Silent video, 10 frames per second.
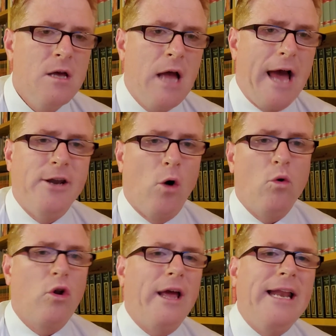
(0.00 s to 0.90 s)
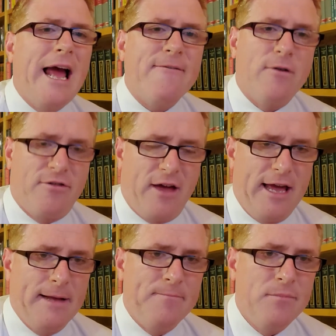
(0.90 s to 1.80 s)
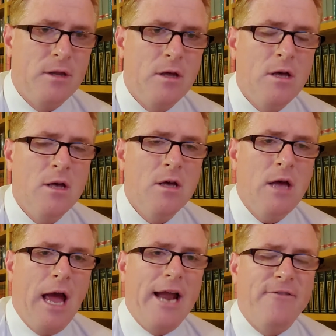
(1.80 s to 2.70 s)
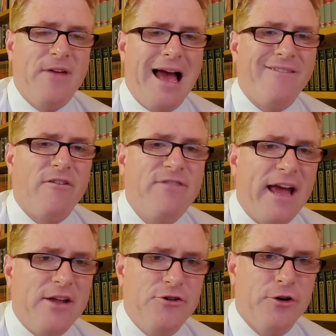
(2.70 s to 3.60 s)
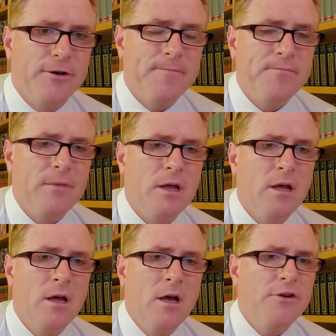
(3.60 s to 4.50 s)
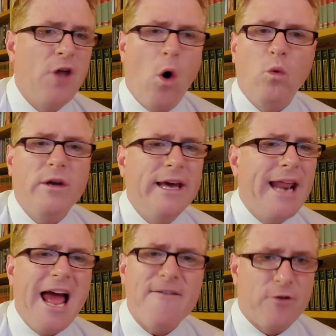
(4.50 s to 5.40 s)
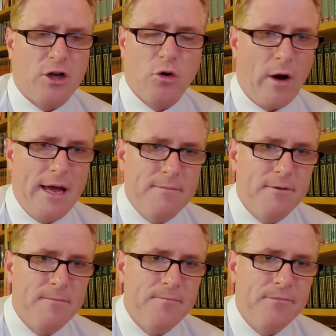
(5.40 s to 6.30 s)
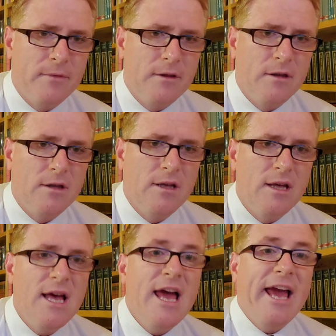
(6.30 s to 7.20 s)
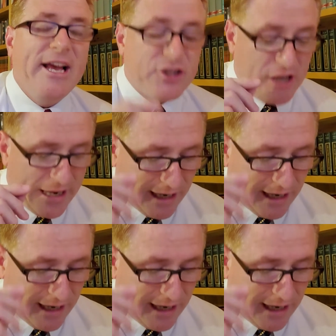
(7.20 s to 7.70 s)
and don't glean everything. And if you have a vineyard, don't get every grape. He said,